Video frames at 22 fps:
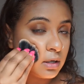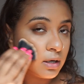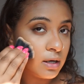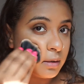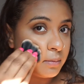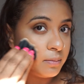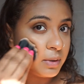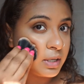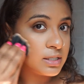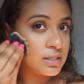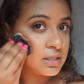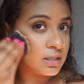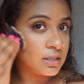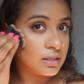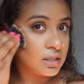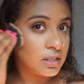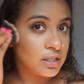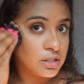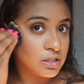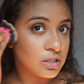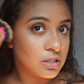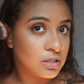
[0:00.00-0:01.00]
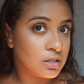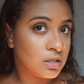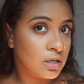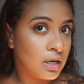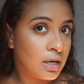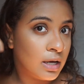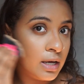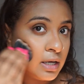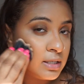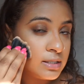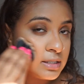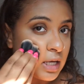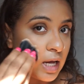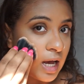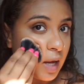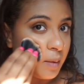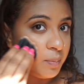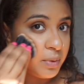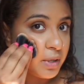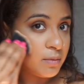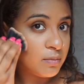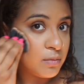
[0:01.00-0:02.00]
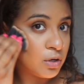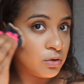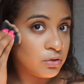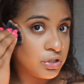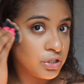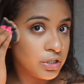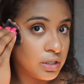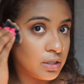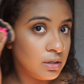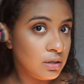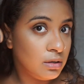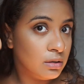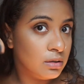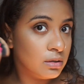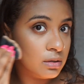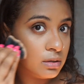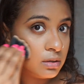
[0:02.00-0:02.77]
I'm basically just tapping motion.